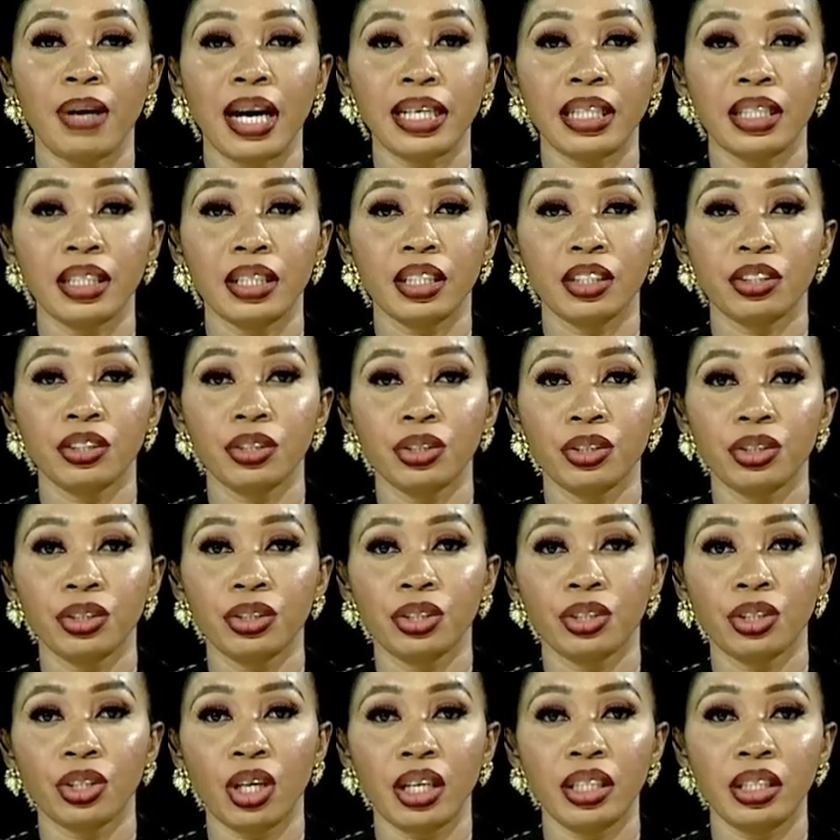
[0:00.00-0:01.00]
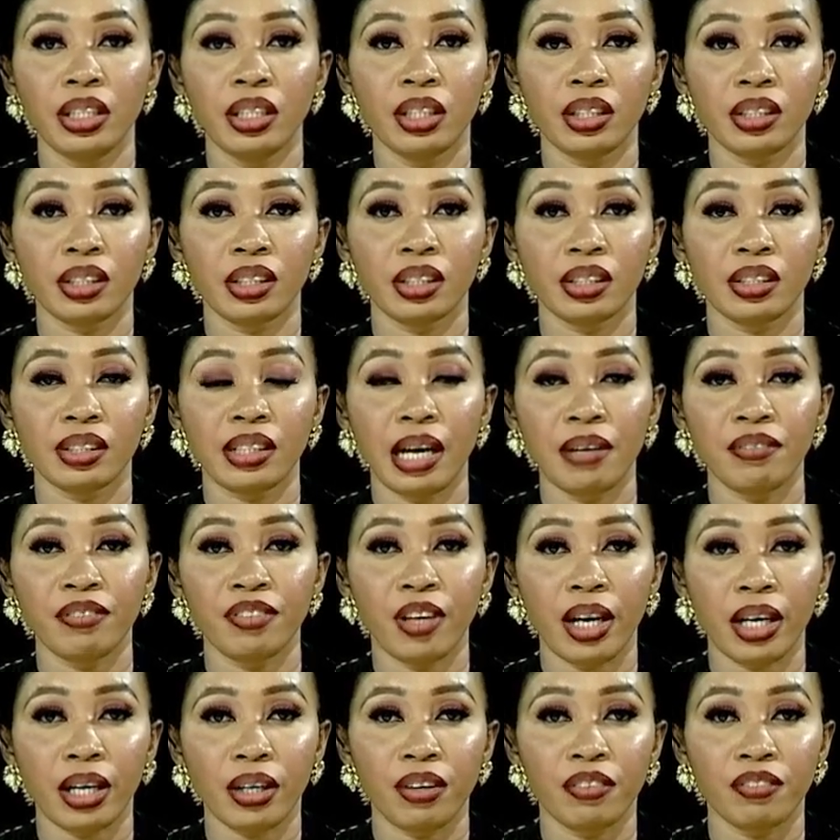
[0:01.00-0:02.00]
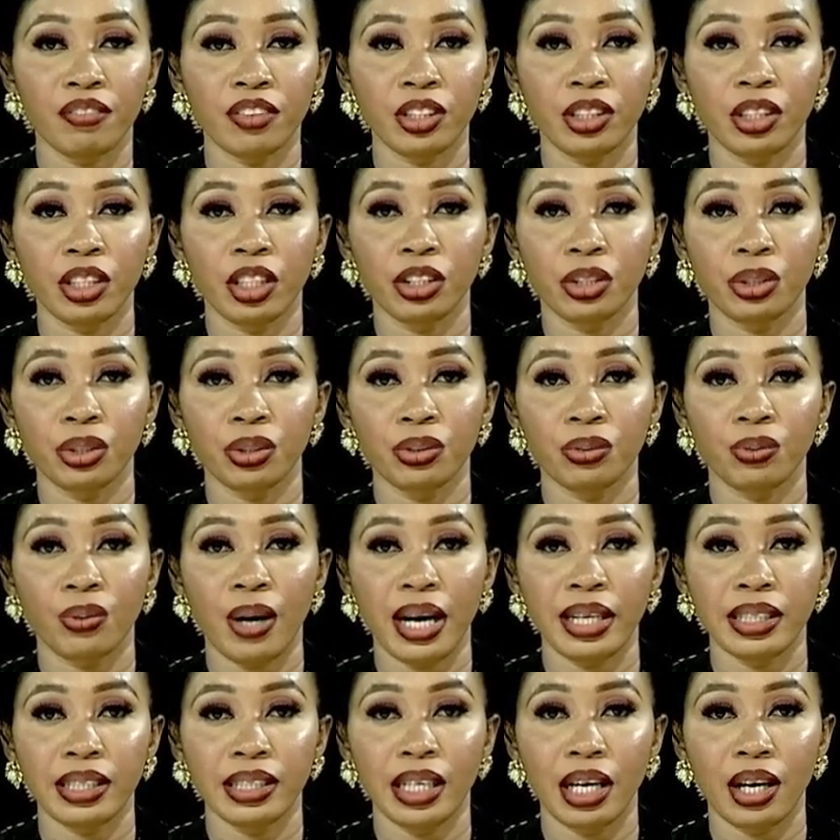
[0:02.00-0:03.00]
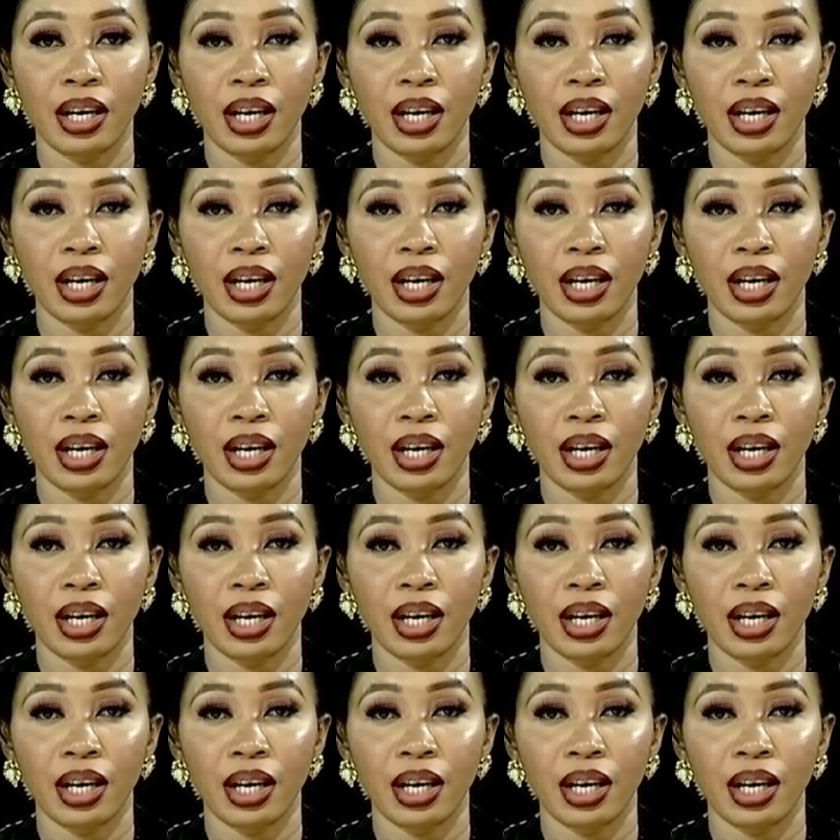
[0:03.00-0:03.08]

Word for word: In case you're just joining us, it's time for our conversation right now.